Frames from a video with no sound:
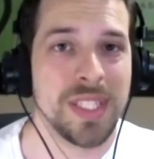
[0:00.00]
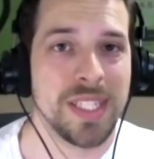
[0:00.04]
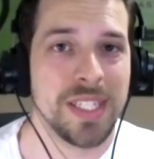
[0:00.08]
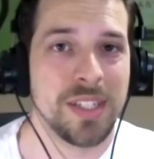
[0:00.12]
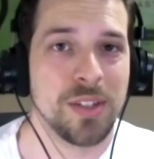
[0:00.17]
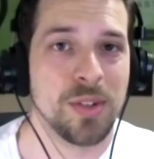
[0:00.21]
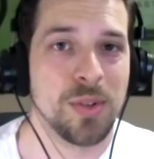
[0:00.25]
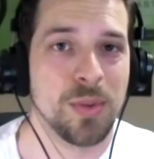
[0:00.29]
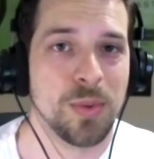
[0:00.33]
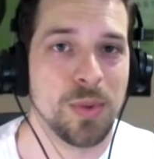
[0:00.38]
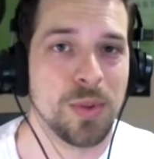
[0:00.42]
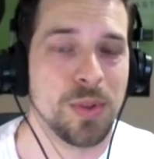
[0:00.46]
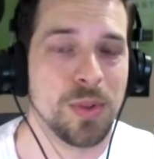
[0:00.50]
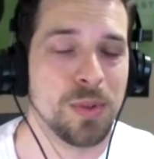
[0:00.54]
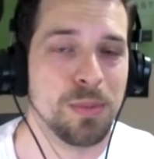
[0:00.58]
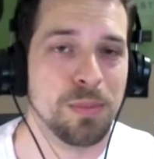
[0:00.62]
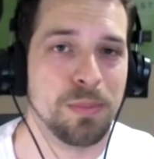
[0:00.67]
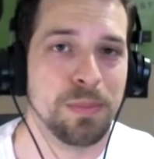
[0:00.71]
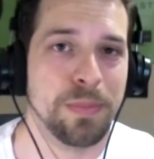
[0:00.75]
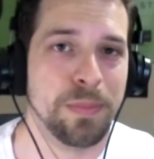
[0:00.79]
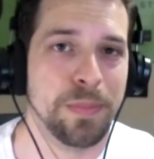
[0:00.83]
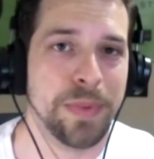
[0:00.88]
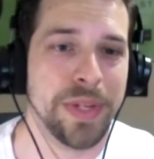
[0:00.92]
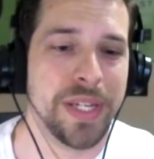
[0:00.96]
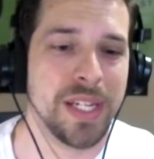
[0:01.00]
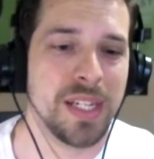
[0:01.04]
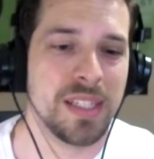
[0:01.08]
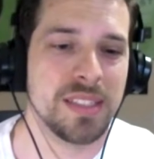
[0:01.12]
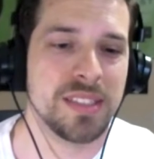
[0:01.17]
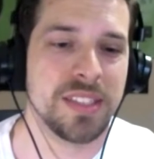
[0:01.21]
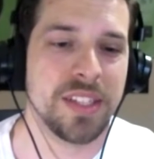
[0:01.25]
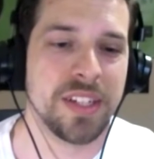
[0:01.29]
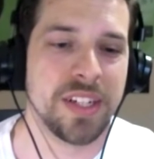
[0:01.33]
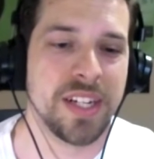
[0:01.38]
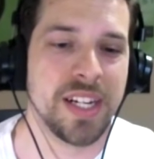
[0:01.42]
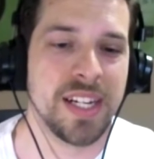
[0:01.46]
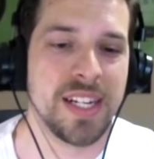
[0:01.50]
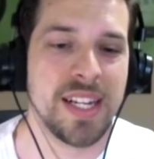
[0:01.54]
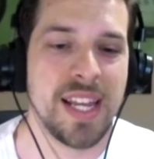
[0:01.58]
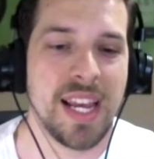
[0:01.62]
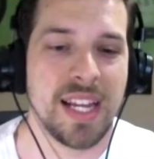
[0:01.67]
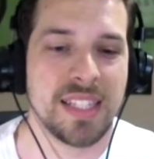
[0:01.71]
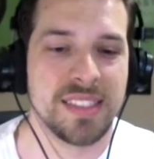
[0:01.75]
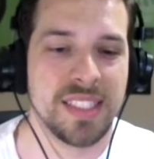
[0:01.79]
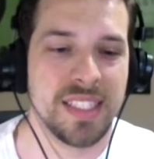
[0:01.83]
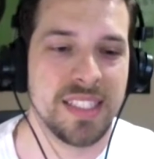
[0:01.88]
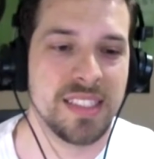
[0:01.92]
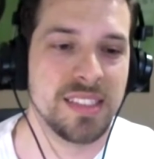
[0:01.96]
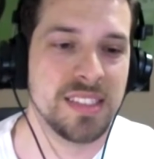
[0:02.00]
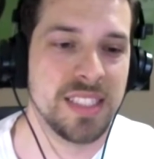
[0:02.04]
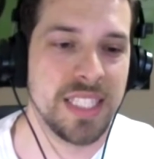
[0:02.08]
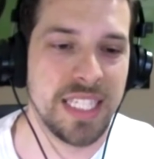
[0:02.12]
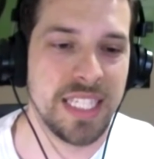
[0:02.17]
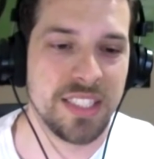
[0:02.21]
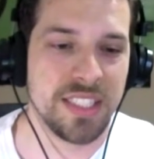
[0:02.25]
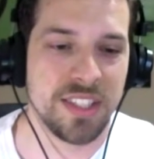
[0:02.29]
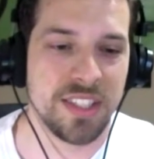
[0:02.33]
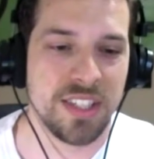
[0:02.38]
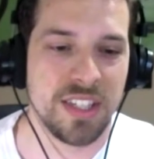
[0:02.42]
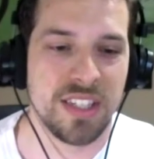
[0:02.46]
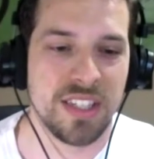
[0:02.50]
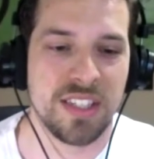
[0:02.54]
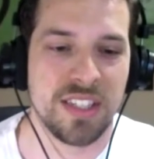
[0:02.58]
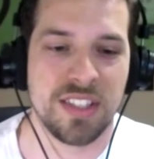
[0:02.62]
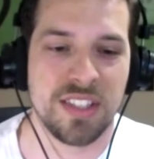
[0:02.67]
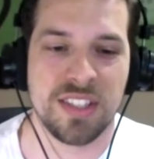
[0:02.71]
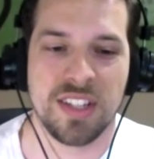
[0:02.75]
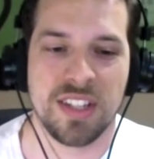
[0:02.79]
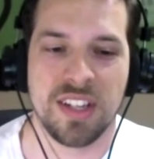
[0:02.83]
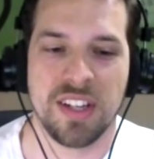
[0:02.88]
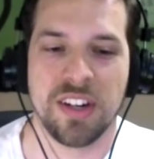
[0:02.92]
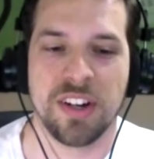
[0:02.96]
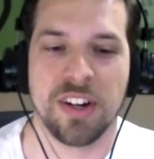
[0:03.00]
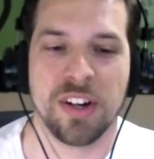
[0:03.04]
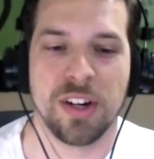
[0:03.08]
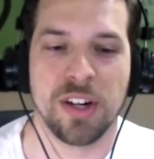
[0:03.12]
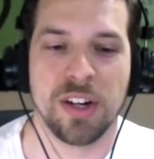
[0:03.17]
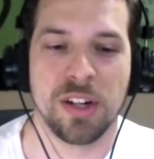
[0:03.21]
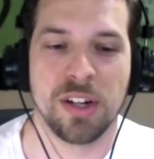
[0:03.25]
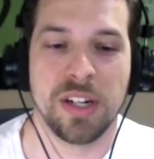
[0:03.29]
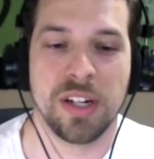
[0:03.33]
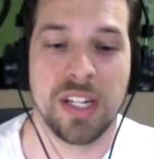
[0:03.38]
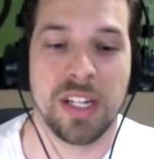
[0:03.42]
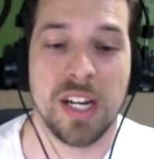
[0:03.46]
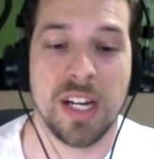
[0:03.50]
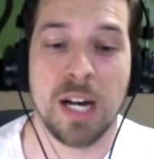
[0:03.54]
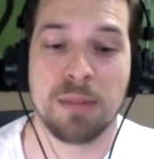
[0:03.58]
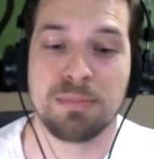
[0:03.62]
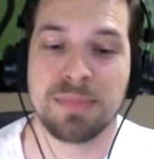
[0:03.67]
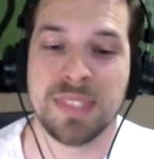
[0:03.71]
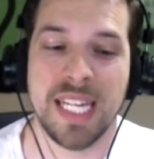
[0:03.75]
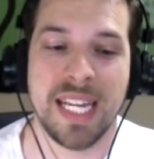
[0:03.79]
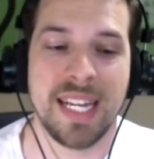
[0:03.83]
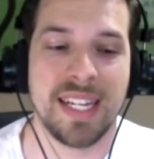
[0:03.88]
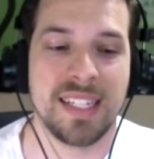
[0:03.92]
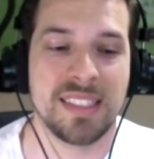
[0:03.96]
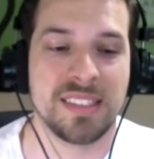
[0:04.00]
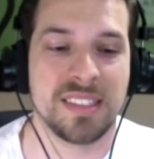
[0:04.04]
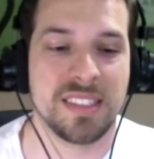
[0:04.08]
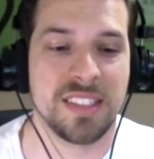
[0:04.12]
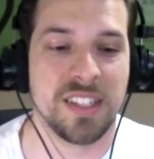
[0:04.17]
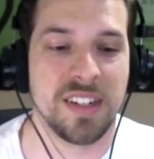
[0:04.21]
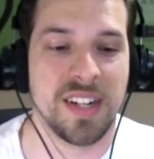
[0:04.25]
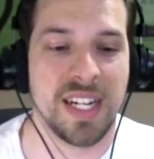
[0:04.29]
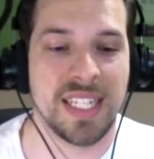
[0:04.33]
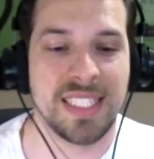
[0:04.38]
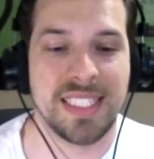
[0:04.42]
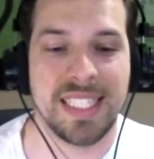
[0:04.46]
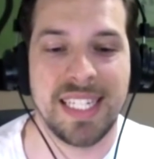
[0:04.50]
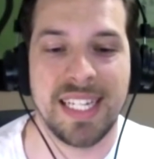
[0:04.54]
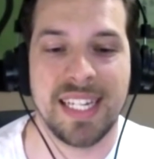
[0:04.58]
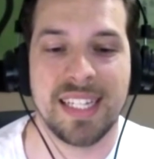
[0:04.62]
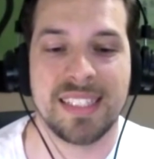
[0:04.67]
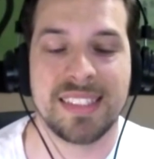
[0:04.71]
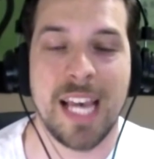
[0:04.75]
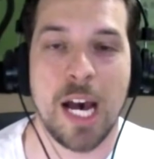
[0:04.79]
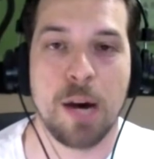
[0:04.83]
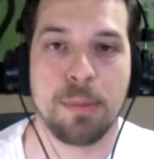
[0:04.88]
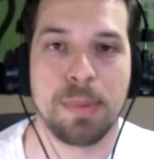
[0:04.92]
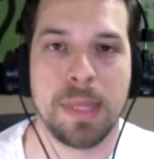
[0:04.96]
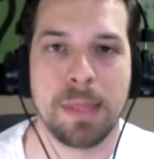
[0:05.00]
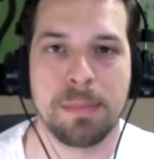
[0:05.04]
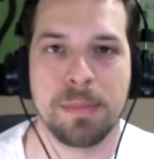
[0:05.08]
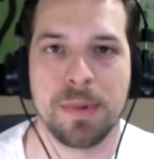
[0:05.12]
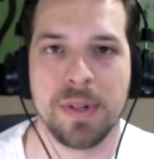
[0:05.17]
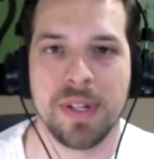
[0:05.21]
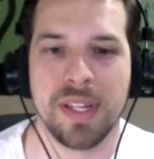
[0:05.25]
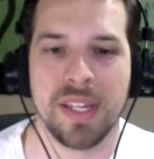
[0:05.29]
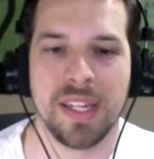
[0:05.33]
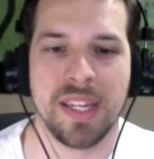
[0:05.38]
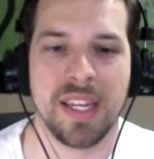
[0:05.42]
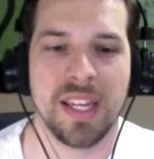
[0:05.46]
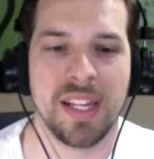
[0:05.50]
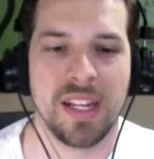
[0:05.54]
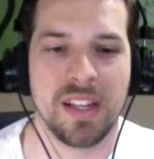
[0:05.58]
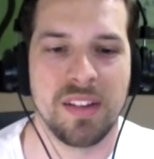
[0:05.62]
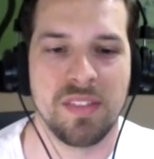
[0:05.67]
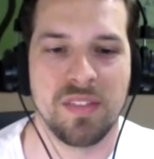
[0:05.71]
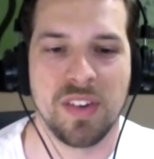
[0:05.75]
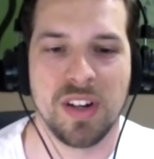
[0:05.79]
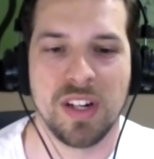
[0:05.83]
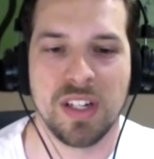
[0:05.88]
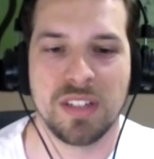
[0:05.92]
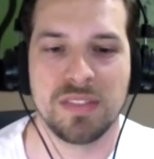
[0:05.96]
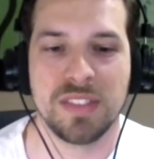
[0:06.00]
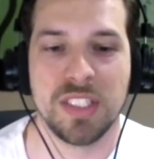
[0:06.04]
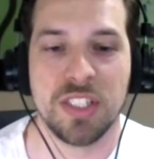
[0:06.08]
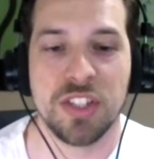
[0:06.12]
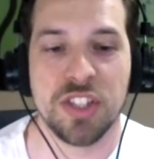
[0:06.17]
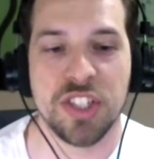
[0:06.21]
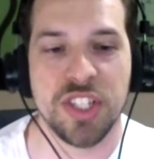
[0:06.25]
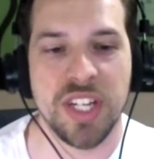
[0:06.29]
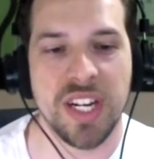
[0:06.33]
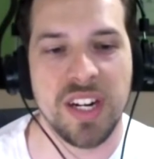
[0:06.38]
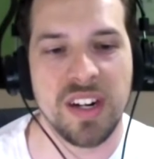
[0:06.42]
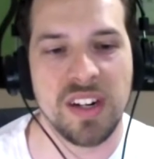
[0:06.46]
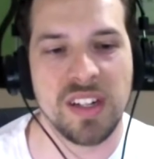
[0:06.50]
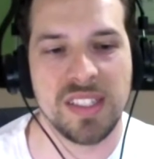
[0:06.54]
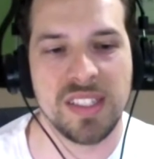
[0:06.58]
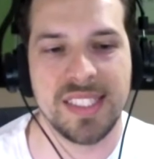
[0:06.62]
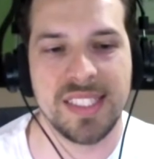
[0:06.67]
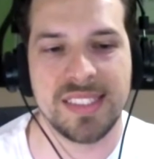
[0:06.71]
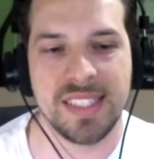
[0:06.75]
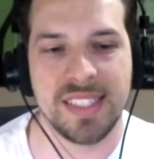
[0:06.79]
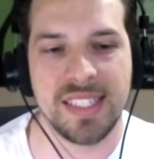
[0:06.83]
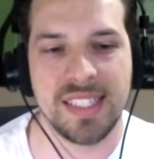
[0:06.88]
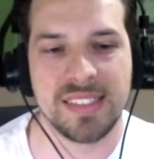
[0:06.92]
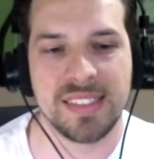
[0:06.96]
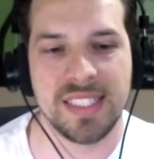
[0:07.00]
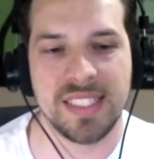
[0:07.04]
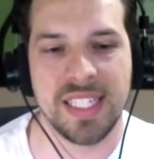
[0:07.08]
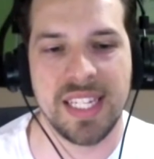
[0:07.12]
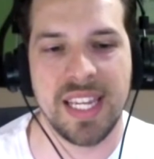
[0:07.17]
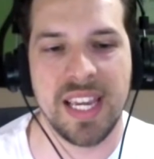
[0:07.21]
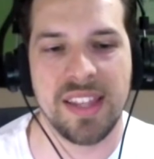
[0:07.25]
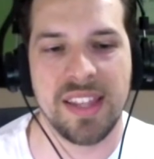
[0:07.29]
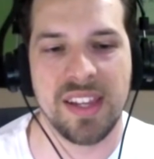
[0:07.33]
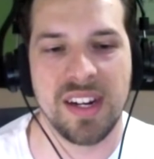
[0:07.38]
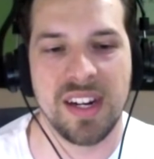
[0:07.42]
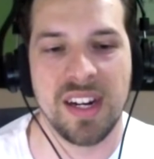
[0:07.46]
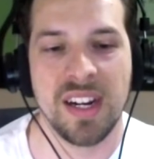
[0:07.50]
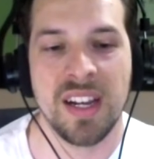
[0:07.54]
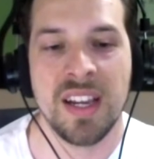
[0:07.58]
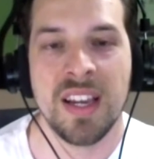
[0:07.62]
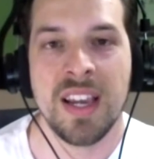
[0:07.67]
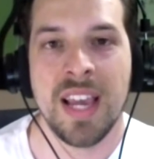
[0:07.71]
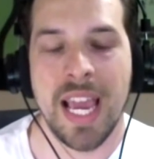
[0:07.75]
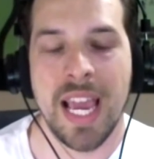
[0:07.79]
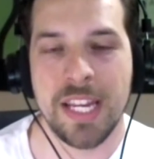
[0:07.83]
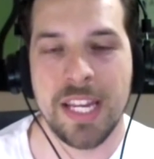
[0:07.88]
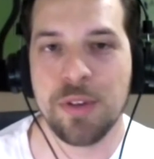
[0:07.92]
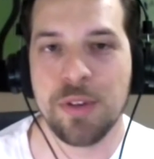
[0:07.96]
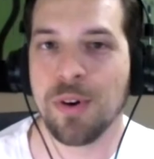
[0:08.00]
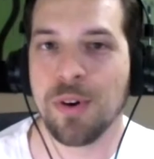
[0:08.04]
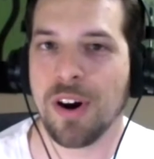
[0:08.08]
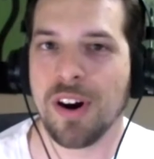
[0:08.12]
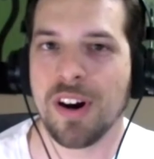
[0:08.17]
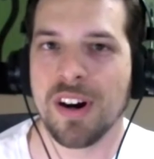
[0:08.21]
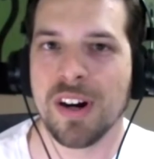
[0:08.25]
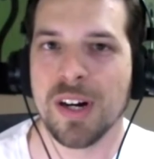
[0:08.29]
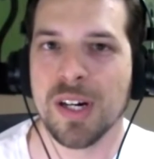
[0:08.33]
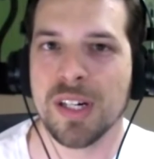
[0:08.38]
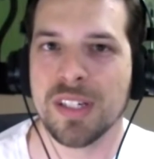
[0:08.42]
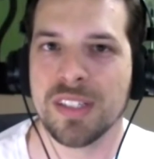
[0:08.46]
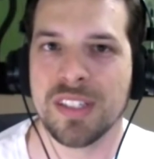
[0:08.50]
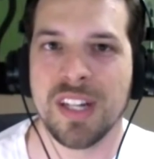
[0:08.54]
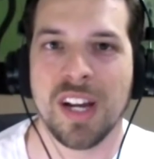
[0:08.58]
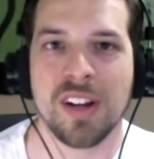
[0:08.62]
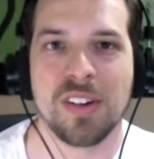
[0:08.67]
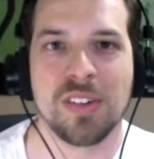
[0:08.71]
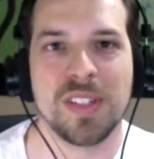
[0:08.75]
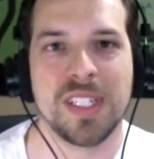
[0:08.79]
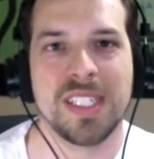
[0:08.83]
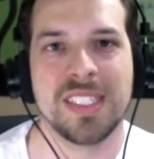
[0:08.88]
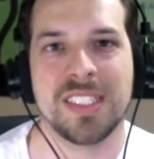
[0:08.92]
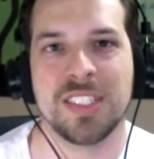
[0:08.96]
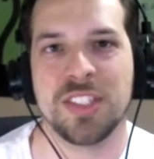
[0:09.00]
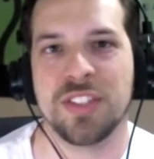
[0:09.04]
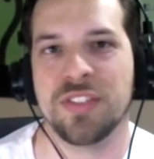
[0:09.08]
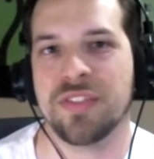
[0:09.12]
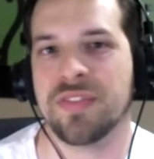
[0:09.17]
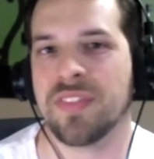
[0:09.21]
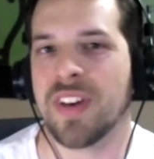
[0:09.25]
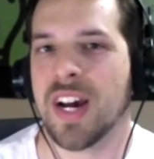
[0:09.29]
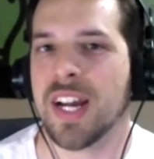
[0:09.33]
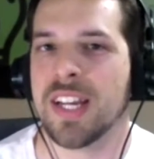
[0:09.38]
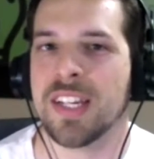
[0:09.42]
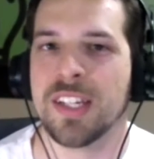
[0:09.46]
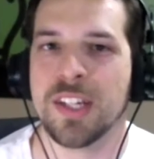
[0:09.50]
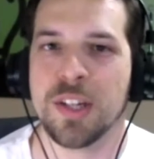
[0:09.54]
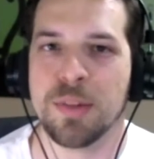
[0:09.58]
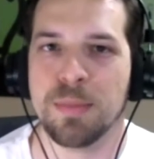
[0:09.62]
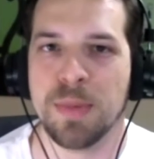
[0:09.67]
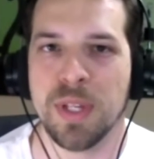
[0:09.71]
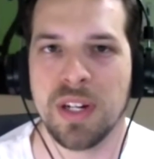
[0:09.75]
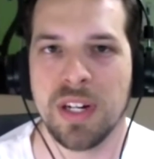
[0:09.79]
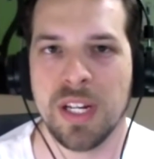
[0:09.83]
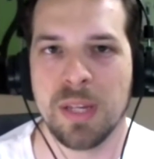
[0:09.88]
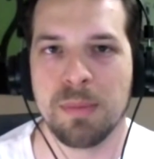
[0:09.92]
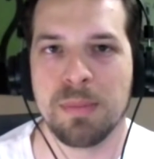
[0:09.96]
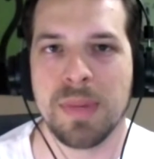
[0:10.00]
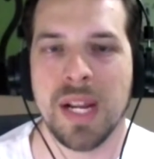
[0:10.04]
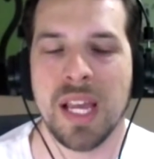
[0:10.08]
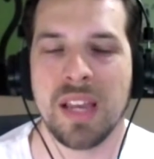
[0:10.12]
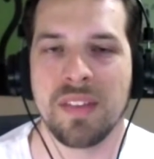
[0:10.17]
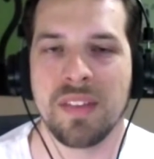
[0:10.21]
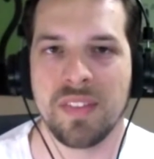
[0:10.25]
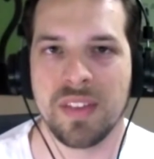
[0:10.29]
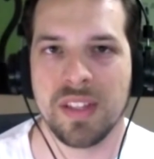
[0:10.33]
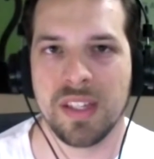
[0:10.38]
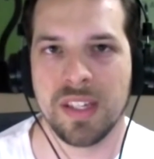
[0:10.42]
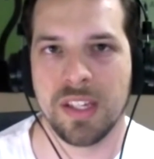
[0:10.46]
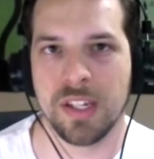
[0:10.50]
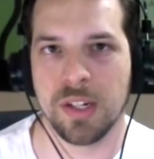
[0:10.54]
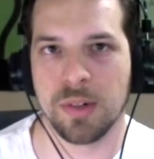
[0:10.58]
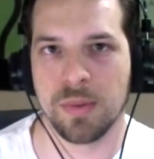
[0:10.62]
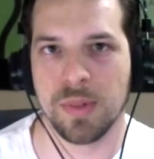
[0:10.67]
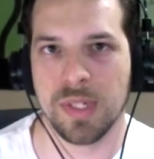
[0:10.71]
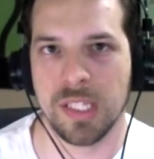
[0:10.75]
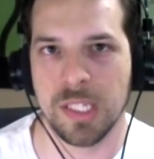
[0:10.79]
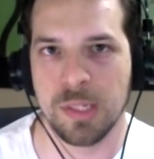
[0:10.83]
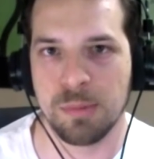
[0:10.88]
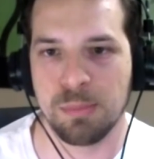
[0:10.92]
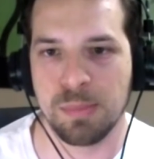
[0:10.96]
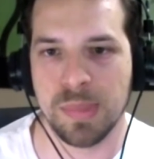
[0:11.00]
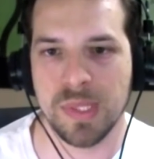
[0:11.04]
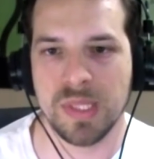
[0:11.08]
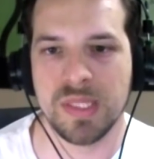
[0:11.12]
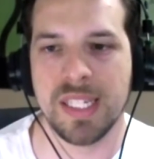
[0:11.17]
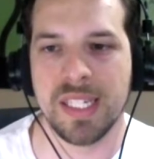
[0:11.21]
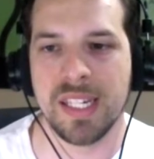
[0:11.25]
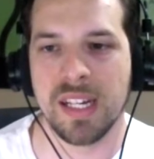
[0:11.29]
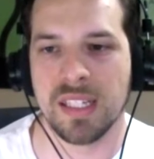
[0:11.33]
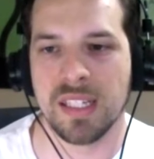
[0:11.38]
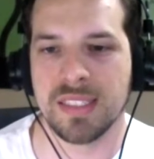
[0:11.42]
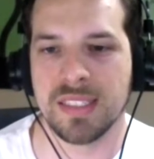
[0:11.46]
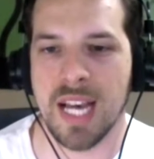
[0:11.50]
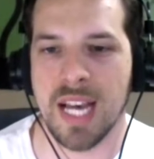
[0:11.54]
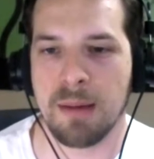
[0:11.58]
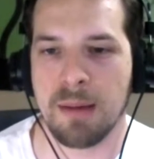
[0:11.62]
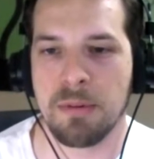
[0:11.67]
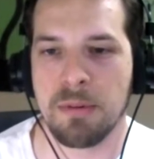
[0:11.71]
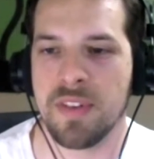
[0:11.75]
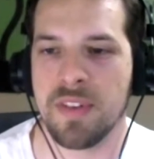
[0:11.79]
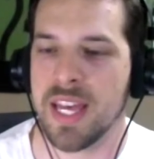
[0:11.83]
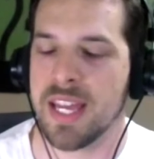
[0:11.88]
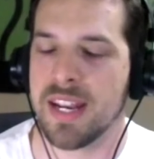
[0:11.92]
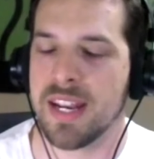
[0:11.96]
cool because you're connecting teachers, your updates, your ideas, how people can get involved. You share all these things together, and you are, not only did you find a community, but I feel like you're really building on top of it.